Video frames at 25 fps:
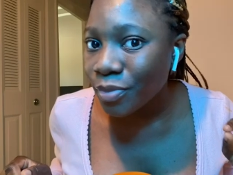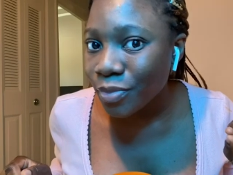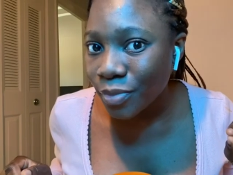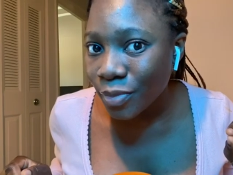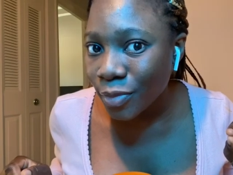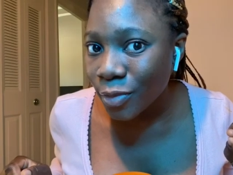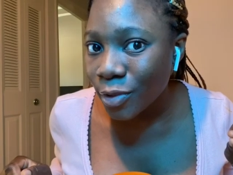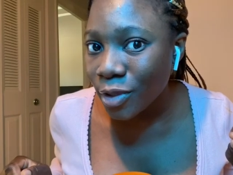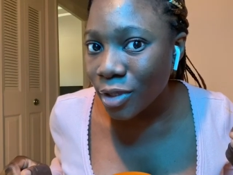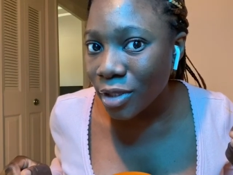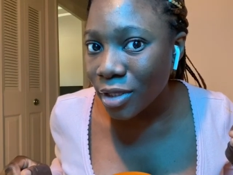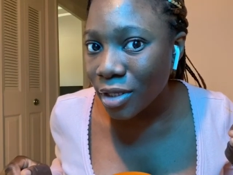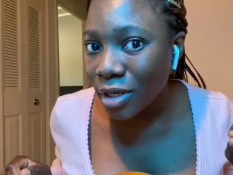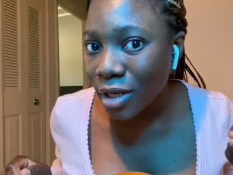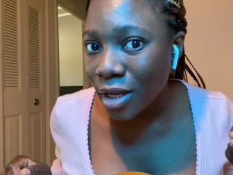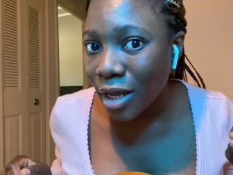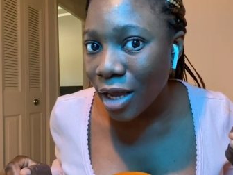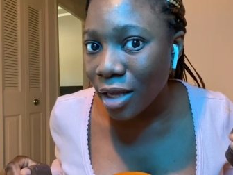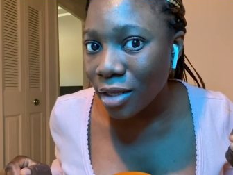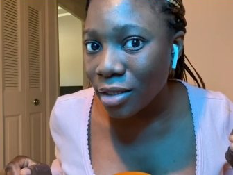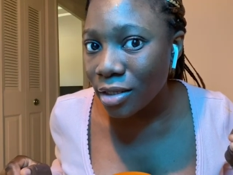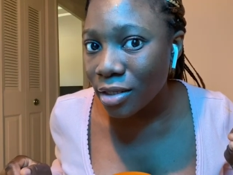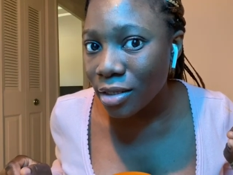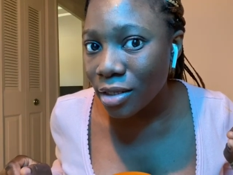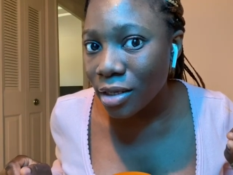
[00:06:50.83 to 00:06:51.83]
You see
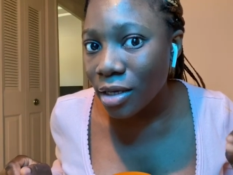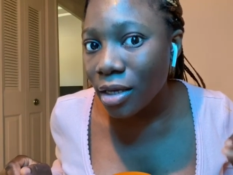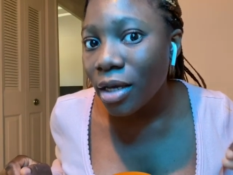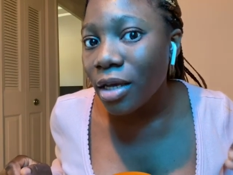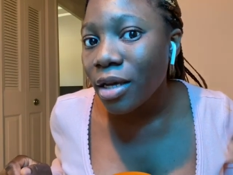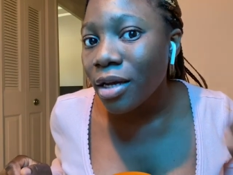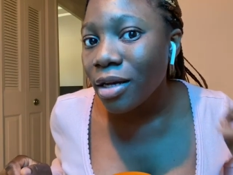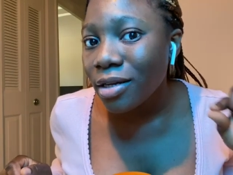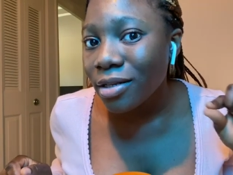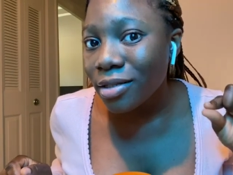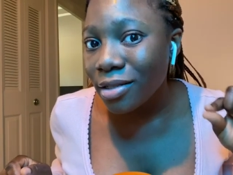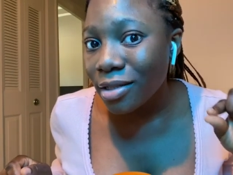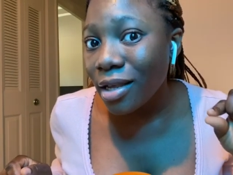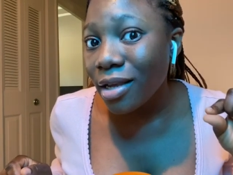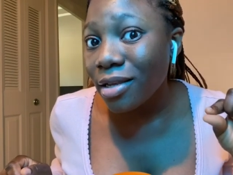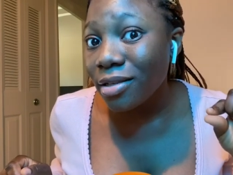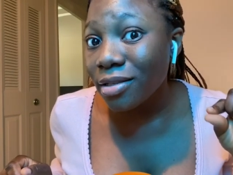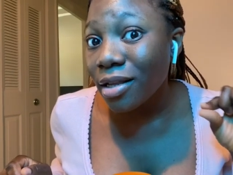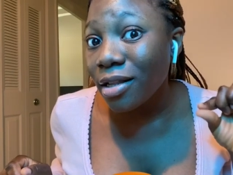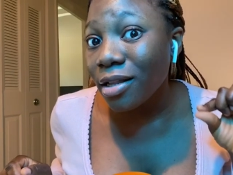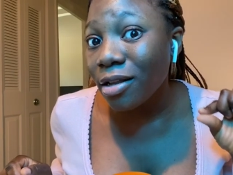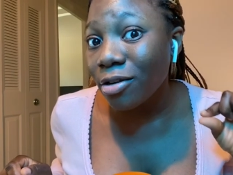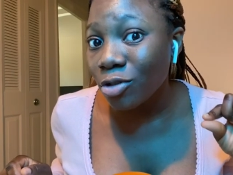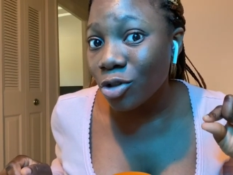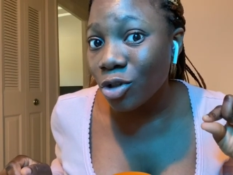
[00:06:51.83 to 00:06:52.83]
that?
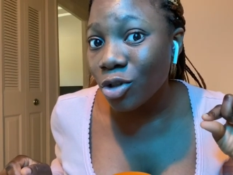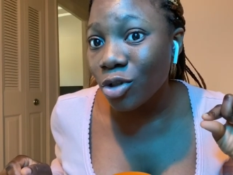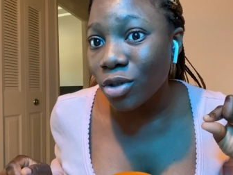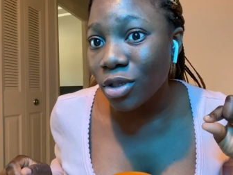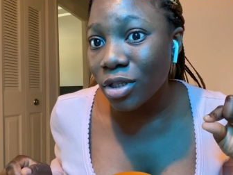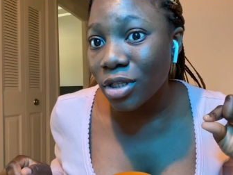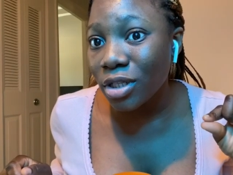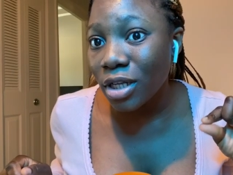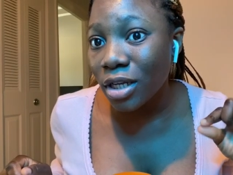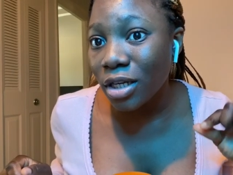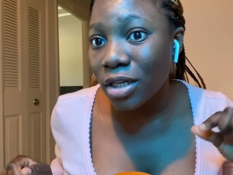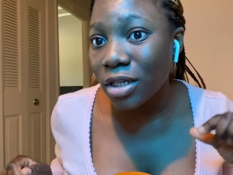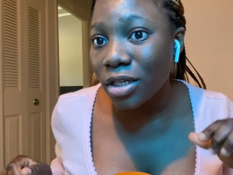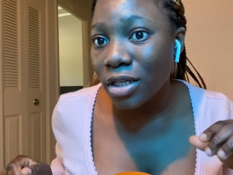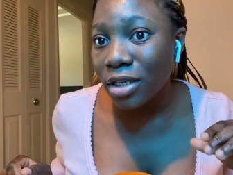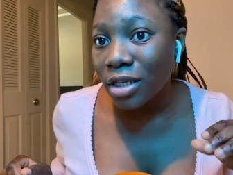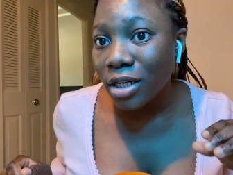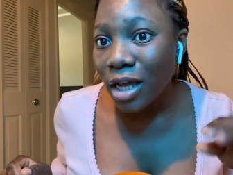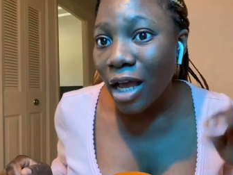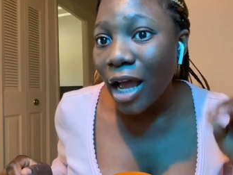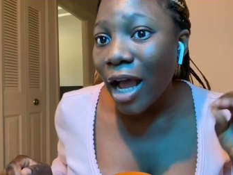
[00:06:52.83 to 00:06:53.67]
Tested and trusted.